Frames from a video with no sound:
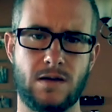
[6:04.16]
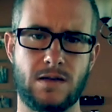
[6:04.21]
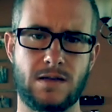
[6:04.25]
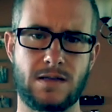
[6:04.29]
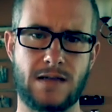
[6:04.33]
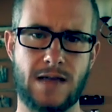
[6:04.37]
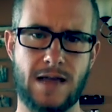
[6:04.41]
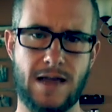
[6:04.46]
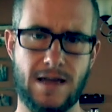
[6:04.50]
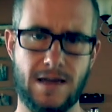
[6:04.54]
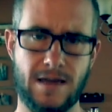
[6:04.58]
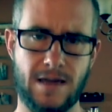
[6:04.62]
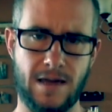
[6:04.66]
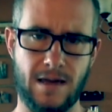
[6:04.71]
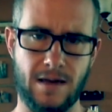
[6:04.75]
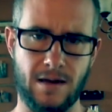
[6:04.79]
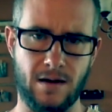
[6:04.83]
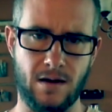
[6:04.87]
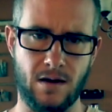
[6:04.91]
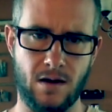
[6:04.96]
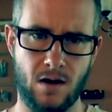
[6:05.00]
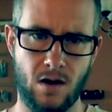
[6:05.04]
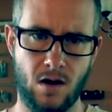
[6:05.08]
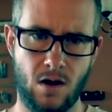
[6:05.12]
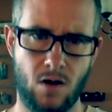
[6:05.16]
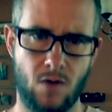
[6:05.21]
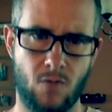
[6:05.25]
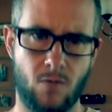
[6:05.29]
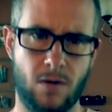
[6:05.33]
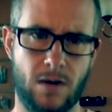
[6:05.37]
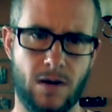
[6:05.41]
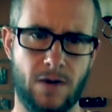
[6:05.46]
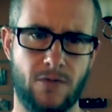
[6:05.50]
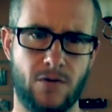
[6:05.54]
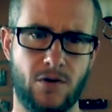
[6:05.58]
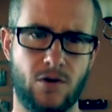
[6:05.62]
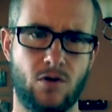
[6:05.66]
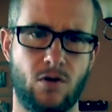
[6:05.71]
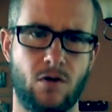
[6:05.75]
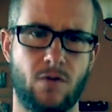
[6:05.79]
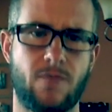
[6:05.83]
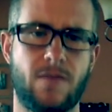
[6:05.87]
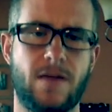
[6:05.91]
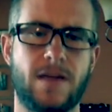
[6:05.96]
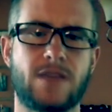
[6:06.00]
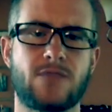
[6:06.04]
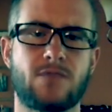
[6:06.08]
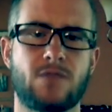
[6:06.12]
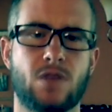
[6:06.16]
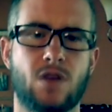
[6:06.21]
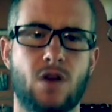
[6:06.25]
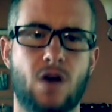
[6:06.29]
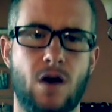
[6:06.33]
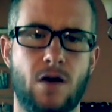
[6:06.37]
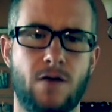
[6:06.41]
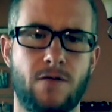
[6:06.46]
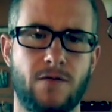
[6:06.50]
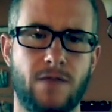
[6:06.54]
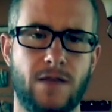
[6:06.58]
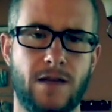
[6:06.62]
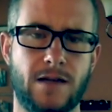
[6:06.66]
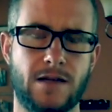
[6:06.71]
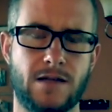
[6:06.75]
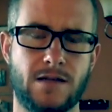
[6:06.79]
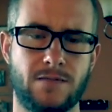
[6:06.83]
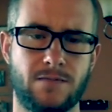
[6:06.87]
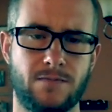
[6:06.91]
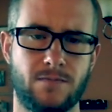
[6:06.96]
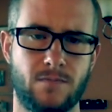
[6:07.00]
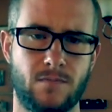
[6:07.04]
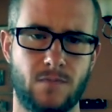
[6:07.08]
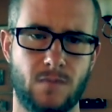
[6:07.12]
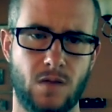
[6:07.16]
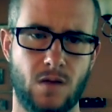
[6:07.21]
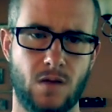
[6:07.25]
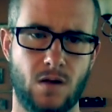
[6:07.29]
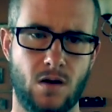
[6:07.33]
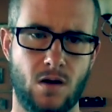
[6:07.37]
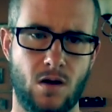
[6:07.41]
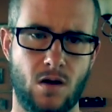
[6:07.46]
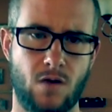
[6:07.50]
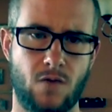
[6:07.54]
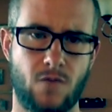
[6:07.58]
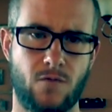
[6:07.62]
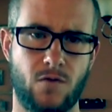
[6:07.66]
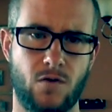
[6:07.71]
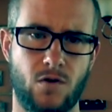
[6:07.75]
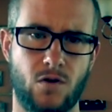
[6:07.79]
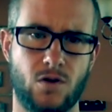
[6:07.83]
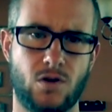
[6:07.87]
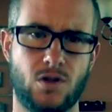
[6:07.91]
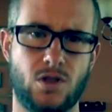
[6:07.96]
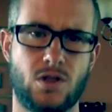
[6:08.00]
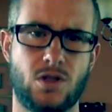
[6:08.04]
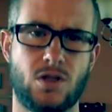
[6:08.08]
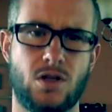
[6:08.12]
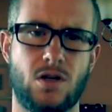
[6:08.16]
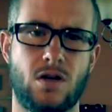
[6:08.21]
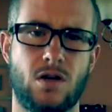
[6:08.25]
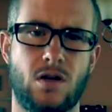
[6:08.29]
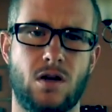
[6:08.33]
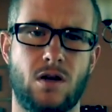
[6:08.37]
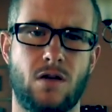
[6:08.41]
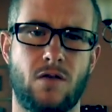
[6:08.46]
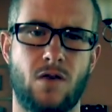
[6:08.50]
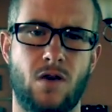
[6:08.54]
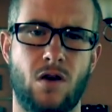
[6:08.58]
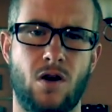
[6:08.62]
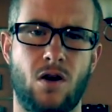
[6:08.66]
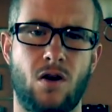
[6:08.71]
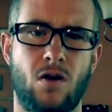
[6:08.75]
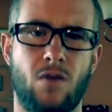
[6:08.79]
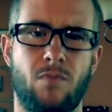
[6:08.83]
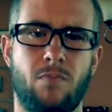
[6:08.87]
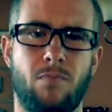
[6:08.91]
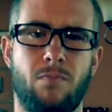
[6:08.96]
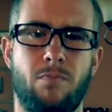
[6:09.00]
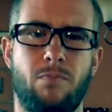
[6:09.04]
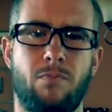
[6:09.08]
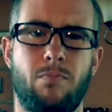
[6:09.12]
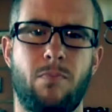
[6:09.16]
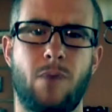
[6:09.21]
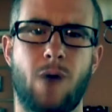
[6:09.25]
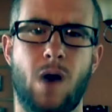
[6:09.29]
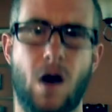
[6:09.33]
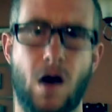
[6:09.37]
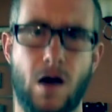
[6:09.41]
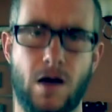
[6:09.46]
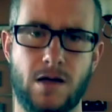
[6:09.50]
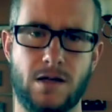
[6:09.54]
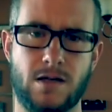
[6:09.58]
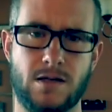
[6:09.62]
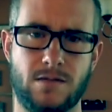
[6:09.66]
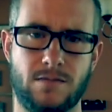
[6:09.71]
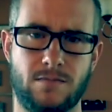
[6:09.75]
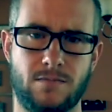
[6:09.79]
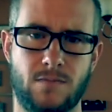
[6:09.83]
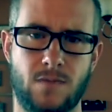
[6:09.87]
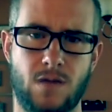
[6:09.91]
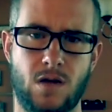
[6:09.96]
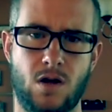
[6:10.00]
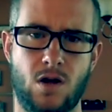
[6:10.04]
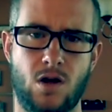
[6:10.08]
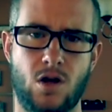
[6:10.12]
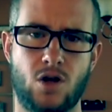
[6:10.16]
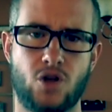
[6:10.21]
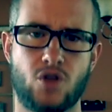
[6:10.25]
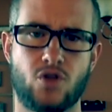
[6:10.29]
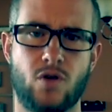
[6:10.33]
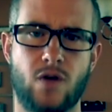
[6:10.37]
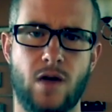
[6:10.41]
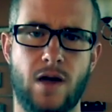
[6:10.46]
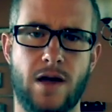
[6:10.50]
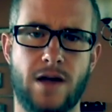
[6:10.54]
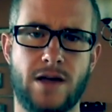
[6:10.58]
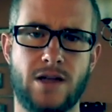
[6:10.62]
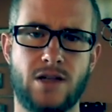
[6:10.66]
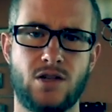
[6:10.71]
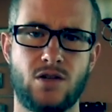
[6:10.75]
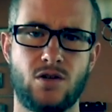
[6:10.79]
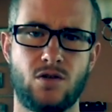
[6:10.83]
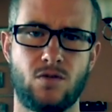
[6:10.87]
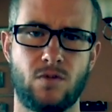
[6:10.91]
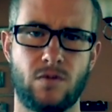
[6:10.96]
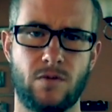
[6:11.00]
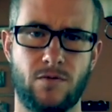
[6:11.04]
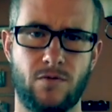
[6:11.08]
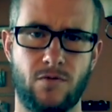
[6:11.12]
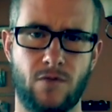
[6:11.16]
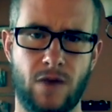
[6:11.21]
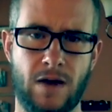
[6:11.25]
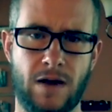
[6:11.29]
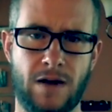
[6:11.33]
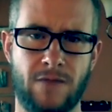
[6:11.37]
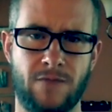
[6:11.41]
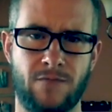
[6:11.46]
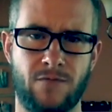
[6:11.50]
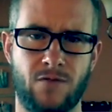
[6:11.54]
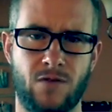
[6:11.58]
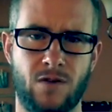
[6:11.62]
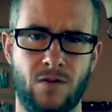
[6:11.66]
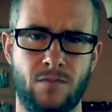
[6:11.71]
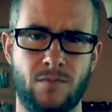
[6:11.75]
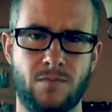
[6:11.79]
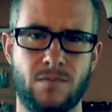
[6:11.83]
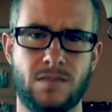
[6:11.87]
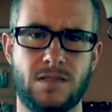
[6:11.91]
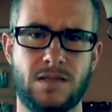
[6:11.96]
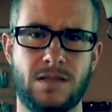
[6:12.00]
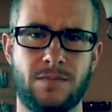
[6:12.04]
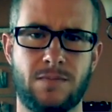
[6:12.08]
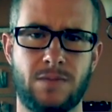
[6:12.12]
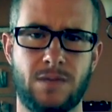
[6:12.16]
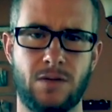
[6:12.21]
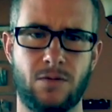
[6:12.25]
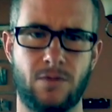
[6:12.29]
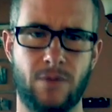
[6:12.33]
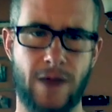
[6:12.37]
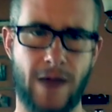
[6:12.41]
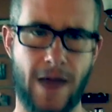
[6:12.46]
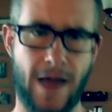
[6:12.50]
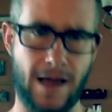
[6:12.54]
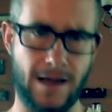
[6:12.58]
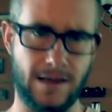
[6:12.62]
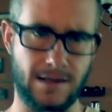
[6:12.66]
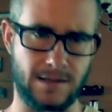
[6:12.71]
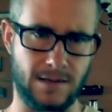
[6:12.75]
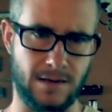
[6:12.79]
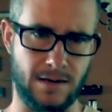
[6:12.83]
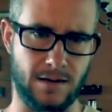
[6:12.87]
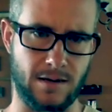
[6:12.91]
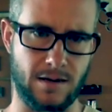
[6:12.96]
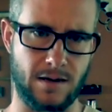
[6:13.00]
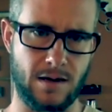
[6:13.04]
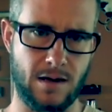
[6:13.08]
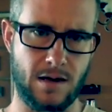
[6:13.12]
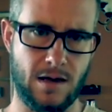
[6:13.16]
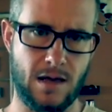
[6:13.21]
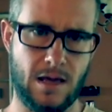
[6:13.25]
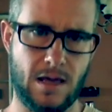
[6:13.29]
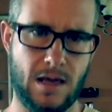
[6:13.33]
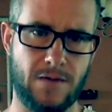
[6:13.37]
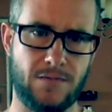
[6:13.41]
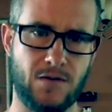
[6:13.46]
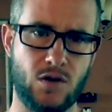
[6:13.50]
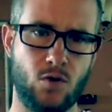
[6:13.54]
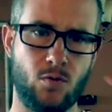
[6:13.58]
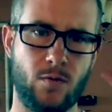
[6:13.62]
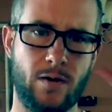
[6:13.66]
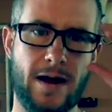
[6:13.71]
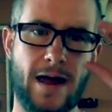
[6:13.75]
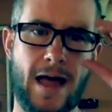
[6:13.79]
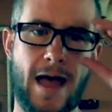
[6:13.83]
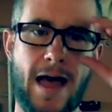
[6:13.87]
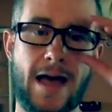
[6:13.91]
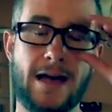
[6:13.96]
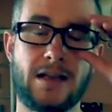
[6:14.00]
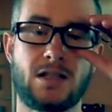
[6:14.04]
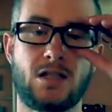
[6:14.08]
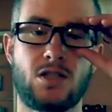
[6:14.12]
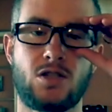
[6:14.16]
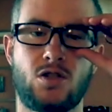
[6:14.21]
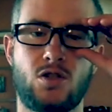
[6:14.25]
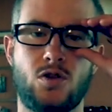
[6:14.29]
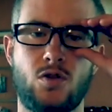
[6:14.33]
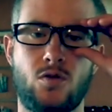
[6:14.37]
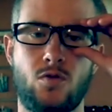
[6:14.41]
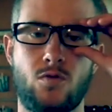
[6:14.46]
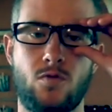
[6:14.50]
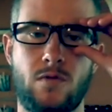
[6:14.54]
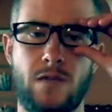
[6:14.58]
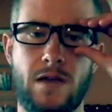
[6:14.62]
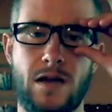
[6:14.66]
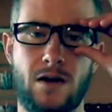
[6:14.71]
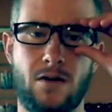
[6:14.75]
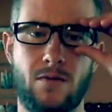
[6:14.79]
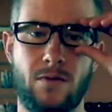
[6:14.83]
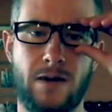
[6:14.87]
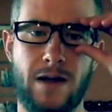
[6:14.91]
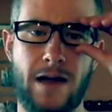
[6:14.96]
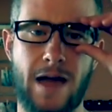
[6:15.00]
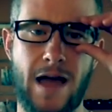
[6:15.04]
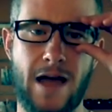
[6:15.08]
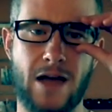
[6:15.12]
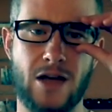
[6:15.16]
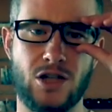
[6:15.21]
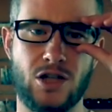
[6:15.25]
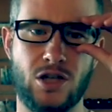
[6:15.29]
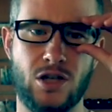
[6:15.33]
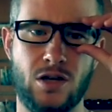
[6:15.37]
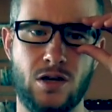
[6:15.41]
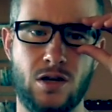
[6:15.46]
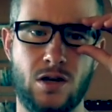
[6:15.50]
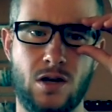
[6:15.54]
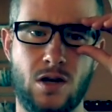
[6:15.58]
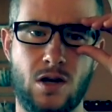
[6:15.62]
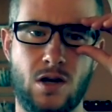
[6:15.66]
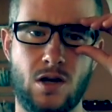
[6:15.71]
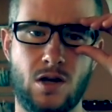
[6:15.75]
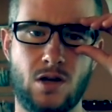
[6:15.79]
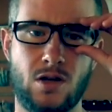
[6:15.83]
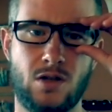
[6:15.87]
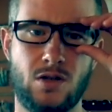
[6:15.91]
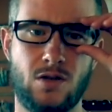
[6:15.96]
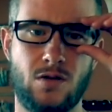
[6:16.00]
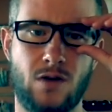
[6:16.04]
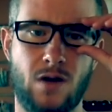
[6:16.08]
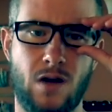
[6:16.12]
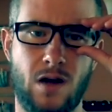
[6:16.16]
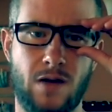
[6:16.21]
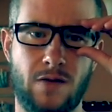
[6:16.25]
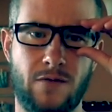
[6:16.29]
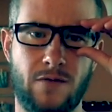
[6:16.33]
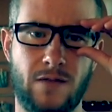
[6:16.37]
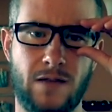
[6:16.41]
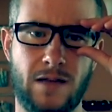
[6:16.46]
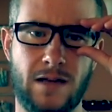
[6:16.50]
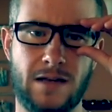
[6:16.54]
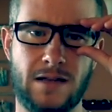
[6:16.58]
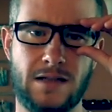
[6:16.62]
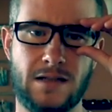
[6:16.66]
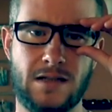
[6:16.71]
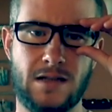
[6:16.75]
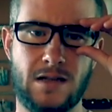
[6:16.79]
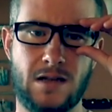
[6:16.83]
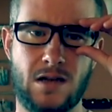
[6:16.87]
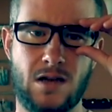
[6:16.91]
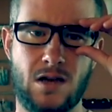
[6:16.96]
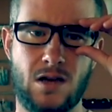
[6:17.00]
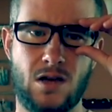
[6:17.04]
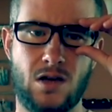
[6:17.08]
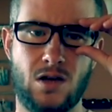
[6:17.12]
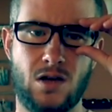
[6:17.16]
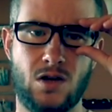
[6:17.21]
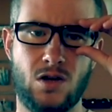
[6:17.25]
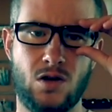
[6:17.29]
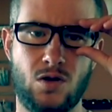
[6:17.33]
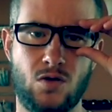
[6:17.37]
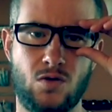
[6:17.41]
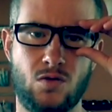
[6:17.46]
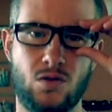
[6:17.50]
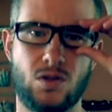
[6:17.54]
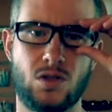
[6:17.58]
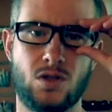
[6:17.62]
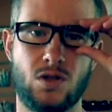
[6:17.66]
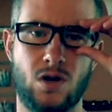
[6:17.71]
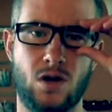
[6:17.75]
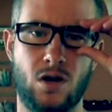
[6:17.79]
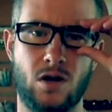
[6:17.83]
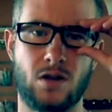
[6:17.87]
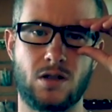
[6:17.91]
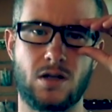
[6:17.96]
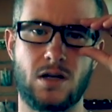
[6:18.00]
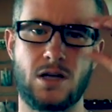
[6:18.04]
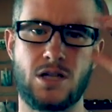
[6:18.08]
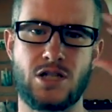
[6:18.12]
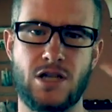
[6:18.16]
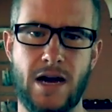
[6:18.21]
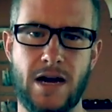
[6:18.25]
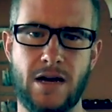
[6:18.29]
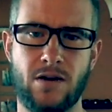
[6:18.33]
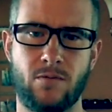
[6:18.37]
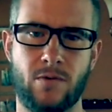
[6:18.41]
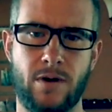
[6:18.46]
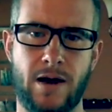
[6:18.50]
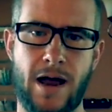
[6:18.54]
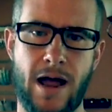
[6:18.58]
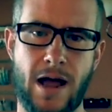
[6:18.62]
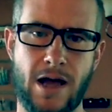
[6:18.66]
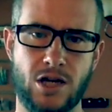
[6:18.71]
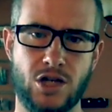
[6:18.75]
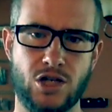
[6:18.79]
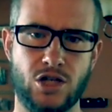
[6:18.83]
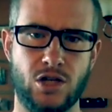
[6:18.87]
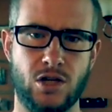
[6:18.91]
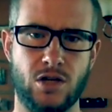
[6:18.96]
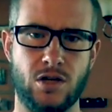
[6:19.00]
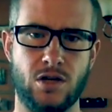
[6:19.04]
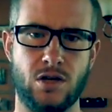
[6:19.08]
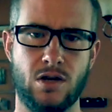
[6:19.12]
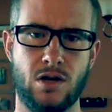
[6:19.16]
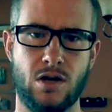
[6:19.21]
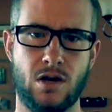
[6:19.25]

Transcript: taking whenever you are faced with conflict. First of all, pause. Try to refrain from simply reacting. If you react to their reaction to conflict, you start a chain reaction